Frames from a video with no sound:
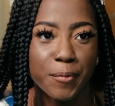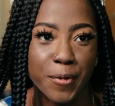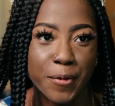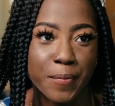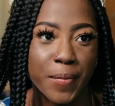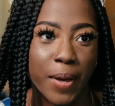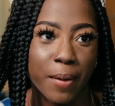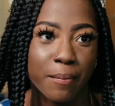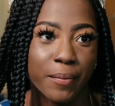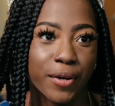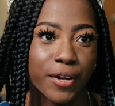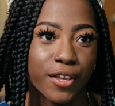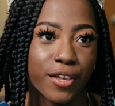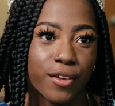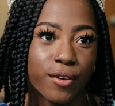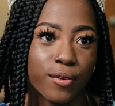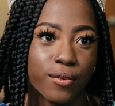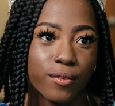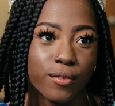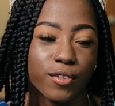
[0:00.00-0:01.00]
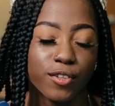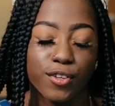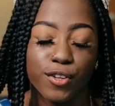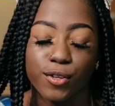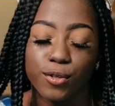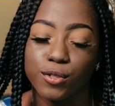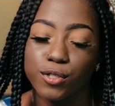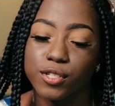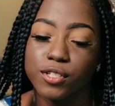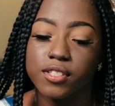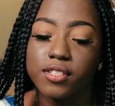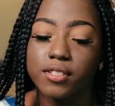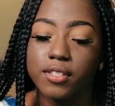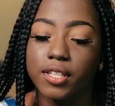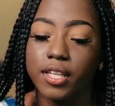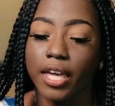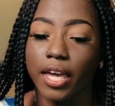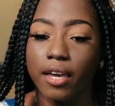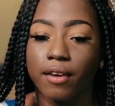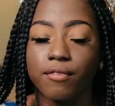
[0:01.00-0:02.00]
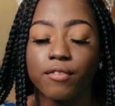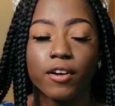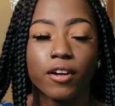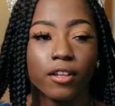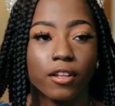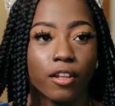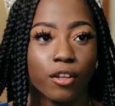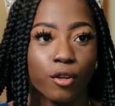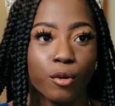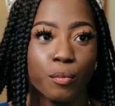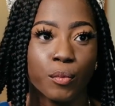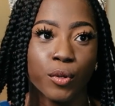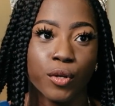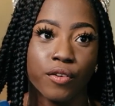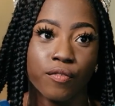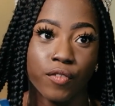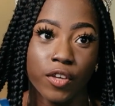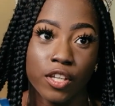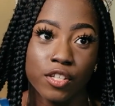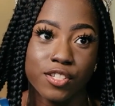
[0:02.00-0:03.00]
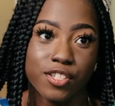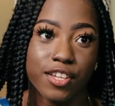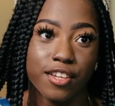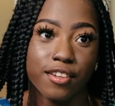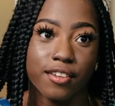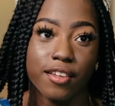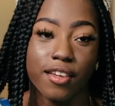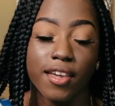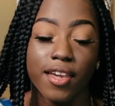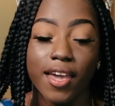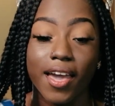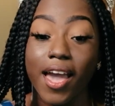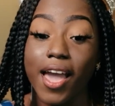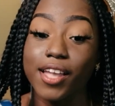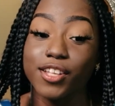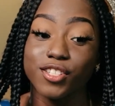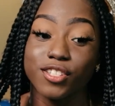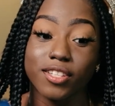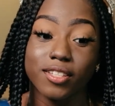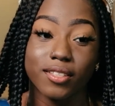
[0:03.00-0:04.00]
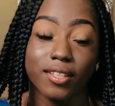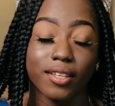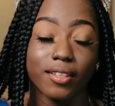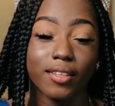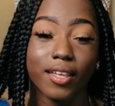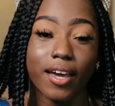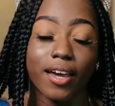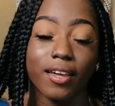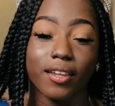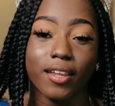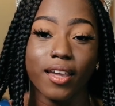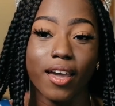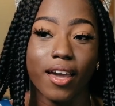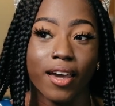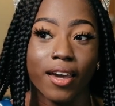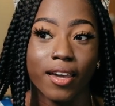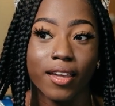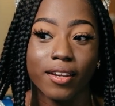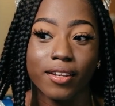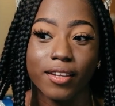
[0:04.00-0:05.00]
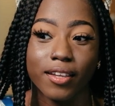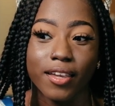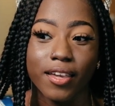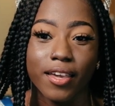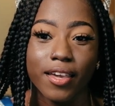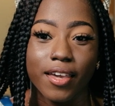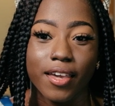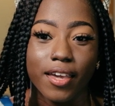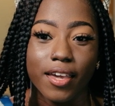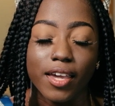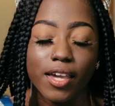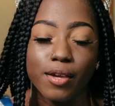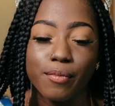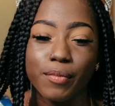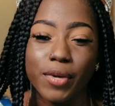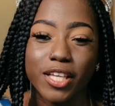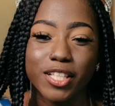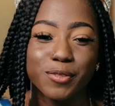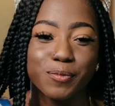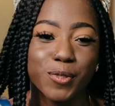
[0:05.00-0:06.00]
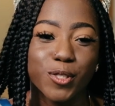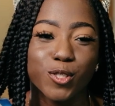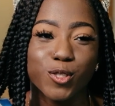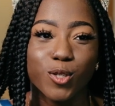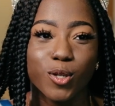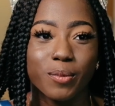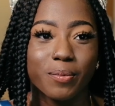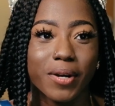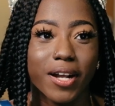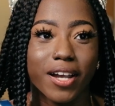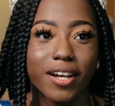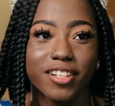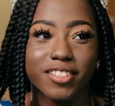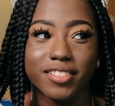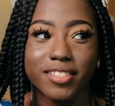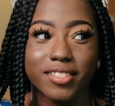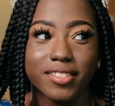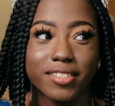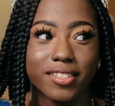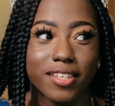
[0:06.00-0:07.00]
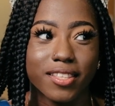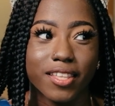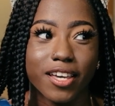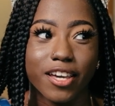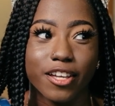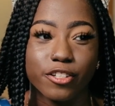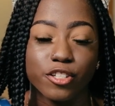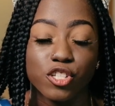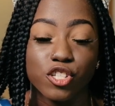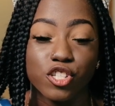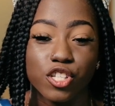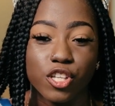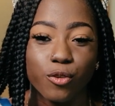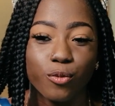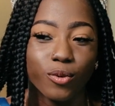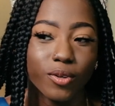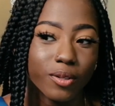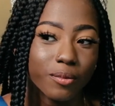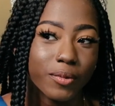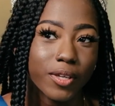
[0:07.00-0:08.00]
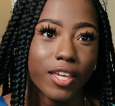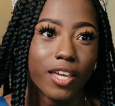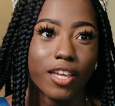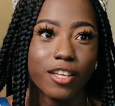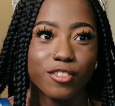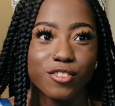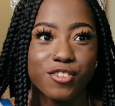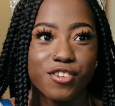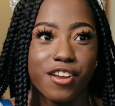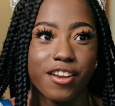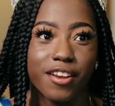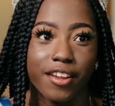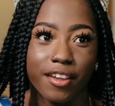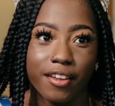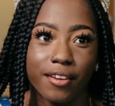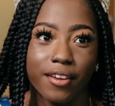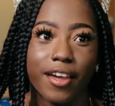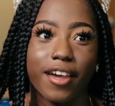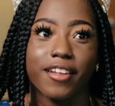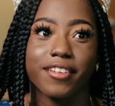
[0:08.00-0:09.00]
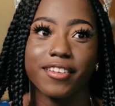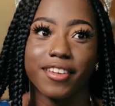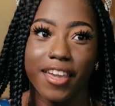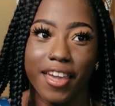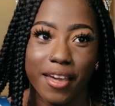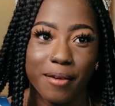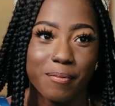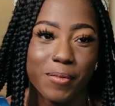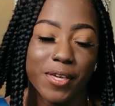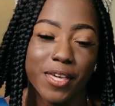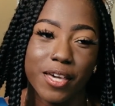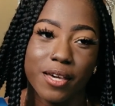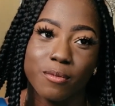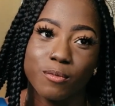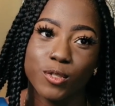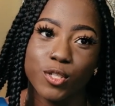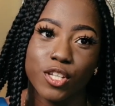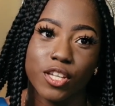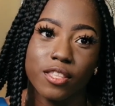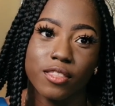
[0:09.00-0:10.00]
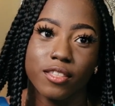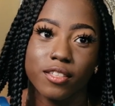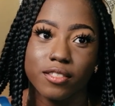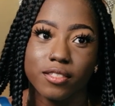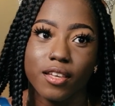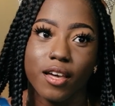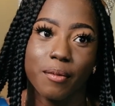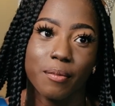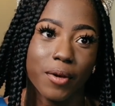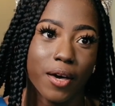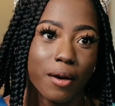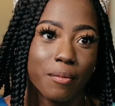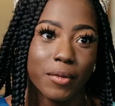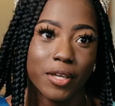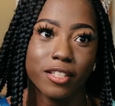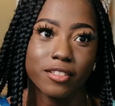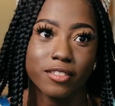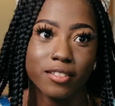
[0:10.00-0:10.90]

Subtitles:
remember you. Just gave her a little motivation. And she did that. And it makes me so proud to say that she will be interning at KPMG this upcoming